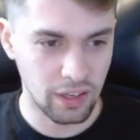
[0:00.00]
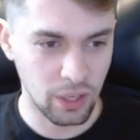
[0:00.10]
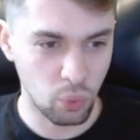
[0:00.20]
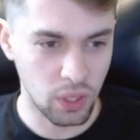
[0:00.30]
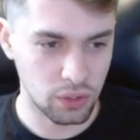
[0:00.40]

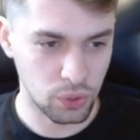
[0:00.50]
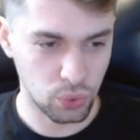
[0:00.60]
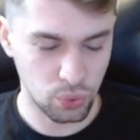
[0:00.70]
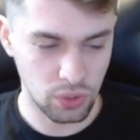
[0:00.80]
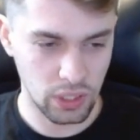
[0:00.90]
I went
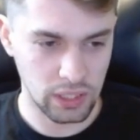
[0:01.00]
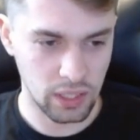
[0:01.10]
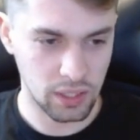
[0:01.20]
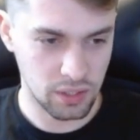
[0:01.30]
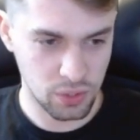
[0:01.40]
into the
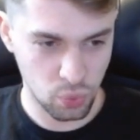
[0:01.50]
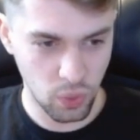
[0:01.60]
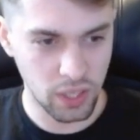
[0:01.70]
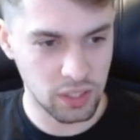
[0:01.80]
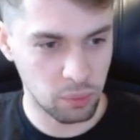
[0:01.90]
analysis
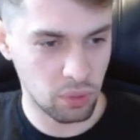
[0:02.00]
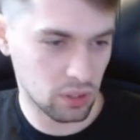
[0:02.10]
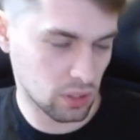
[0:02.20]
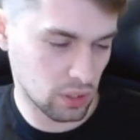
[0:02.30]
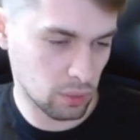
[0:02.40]
way deeper
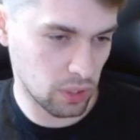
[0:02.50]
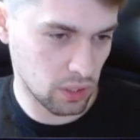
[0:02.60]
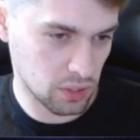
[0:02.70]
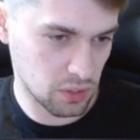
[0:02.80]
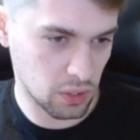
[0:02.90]
than the
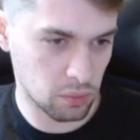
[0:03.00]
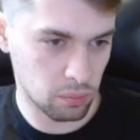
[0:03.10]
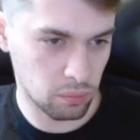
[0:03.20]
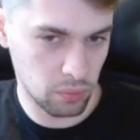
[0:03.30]
players did,